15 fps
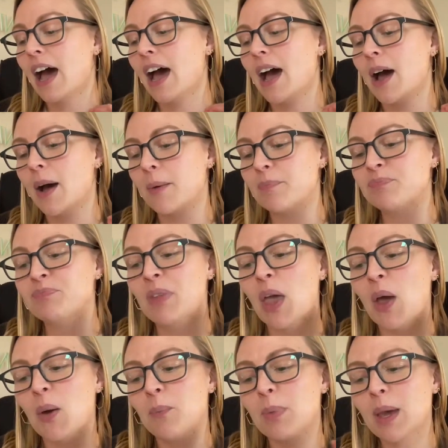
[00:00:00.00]
Um,
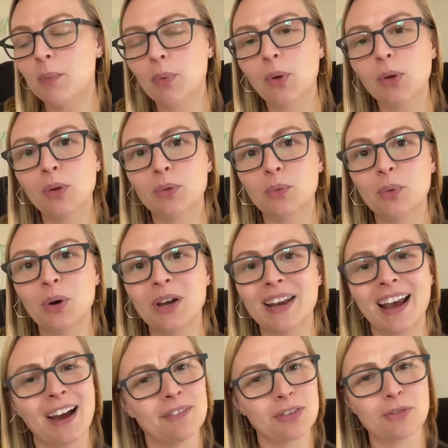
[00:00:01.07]
people would
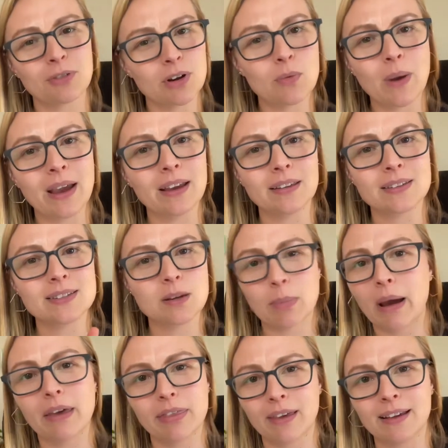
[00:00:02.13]
have three ways to
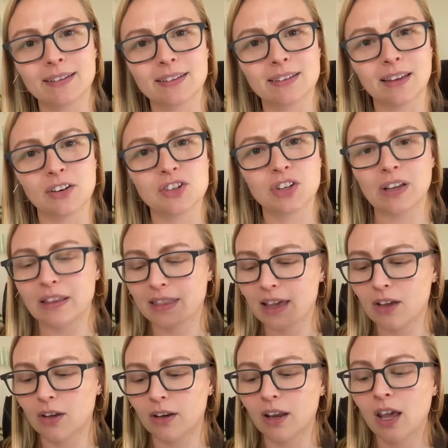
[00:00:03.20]
buy things essentially.
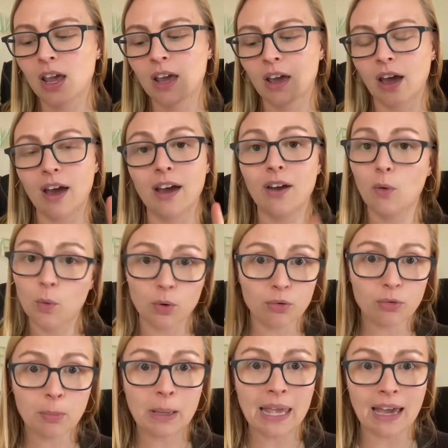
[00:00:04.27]
They could uh, order
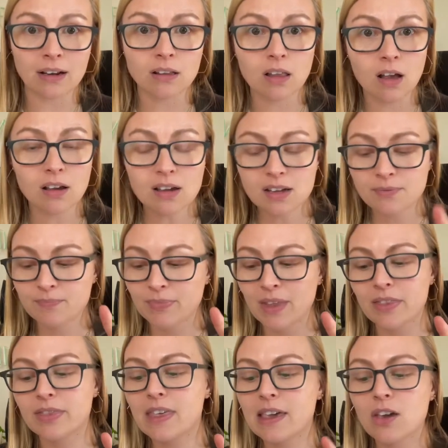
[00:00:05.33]
from a catalog,
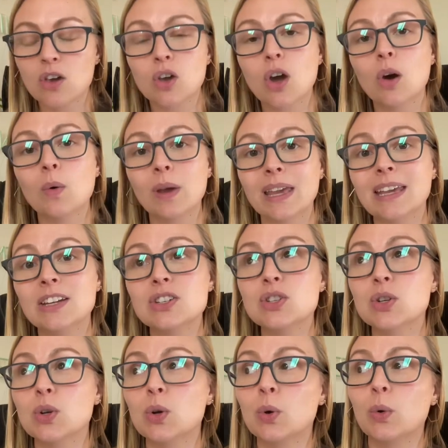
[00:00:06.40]
they could go
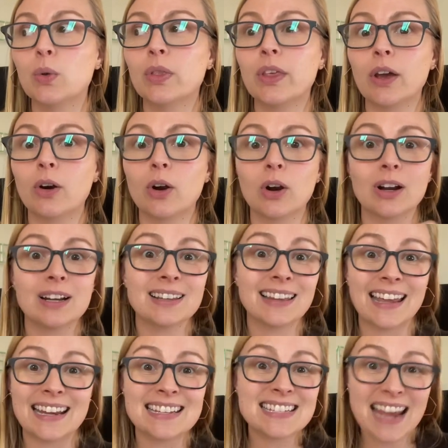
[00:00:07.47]
into their
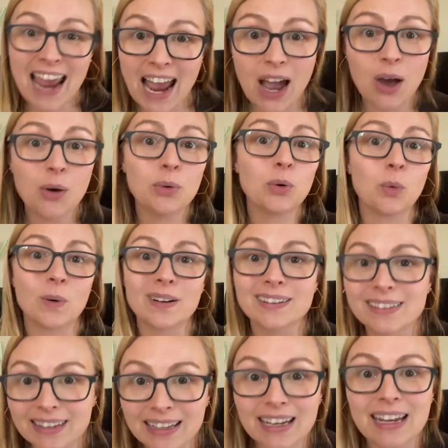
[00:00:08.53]
like town or
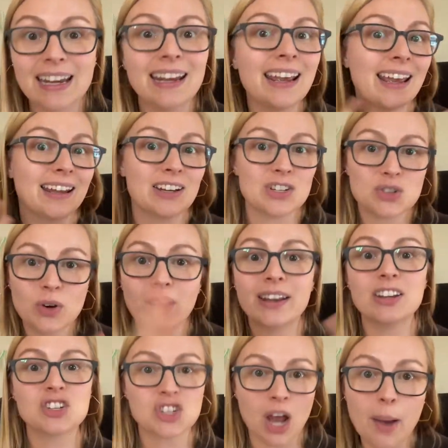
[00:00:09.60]
city and try
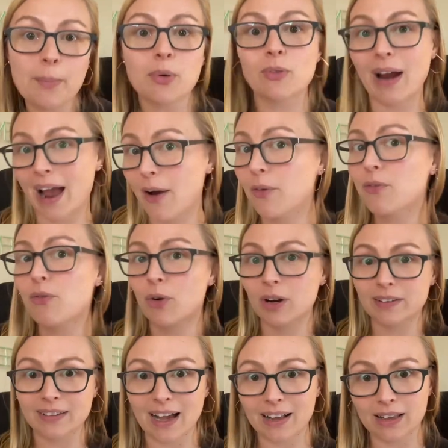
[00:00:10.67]
to shop around for
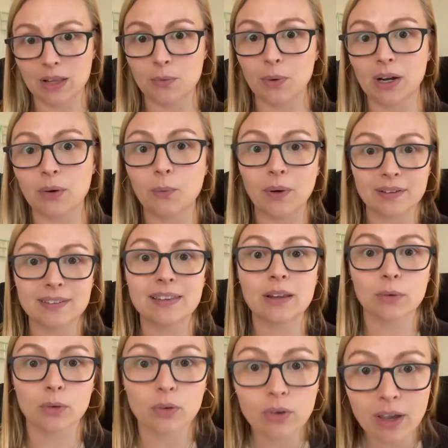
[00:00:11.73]
exactly what it was that
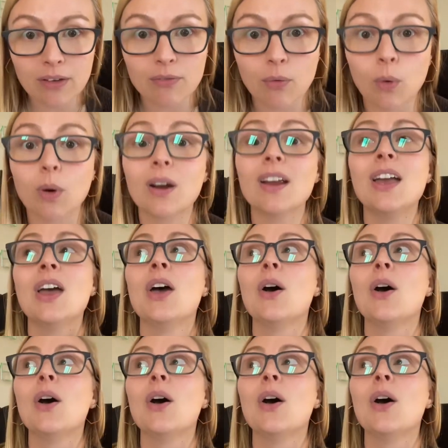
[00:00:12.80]
they were looking for,